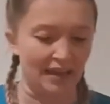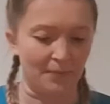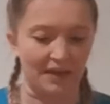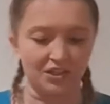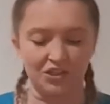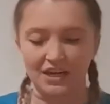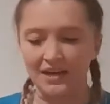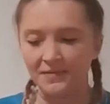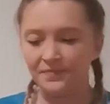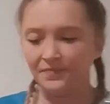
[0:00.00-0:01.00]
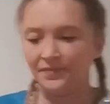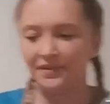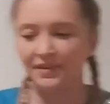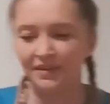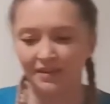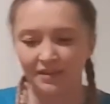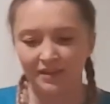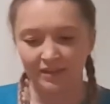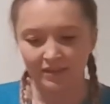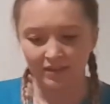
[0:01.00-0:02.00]
mixture.
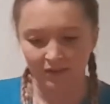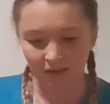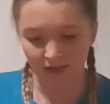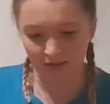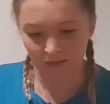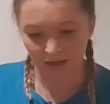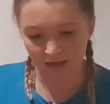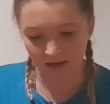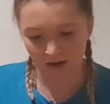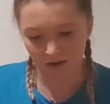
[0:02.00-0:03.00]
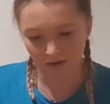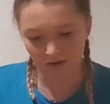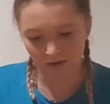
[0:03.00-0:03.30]
So here we go.